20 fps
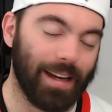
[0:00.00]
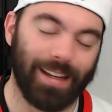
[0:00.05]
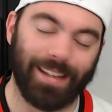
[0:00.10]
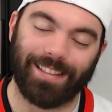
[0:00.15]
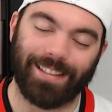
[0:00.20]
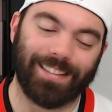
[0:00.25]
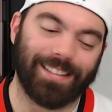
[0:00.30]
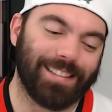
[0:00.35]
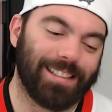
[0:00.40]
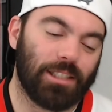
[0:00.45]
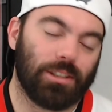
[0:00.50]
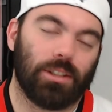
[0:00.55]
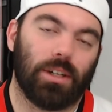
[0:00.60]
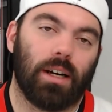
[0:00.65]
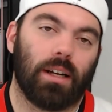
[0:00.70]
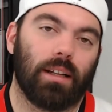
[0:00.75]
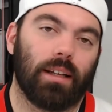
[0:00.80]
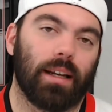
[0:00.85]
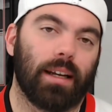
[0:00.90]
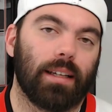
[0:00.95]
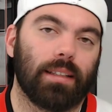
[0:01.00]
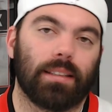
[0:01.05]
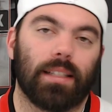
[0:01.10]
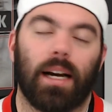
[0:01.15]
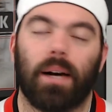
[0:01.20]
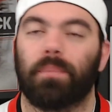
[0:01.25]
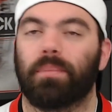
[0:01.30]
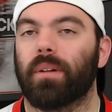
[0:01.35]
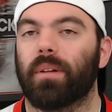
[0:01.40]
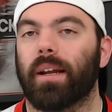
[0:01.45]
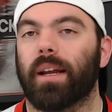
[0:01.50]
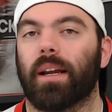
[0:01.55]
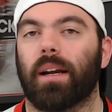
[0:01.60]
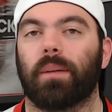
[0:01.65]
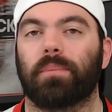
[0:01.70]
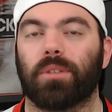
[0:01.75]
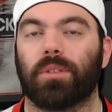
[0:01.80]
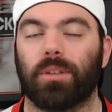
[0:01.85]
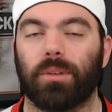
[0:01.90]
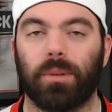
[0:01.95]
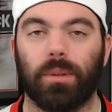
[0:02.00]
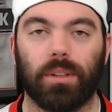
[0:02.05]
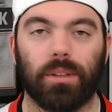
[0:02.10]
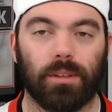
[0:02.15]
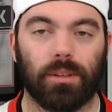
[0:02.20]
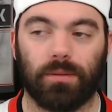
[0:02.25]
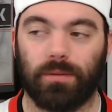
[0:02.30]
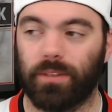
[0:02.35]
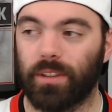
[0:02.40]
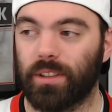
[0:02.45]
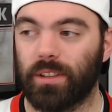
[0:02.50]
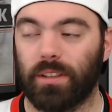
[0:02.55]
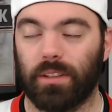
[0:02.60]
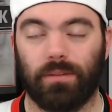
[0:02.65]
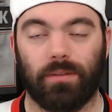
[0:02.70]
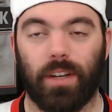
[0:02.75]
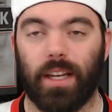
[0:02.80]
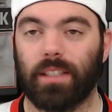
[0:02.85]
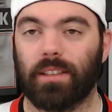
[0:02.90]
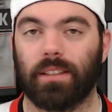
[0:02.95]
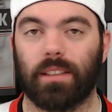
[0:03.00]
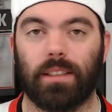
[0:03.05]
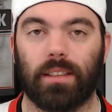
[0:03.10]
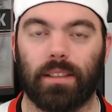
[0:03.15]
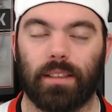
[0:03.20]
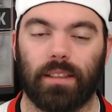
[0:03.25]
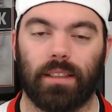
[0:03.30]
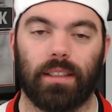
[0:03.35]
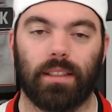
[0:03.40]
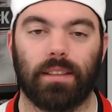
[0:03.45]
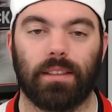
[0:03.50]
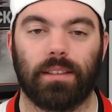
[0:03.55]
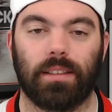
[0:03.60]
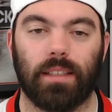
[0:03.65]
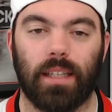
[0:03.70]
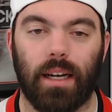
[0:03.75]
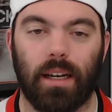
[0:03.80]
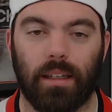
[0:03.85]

he's struggling. He's not playing up to his Vezina. He's not,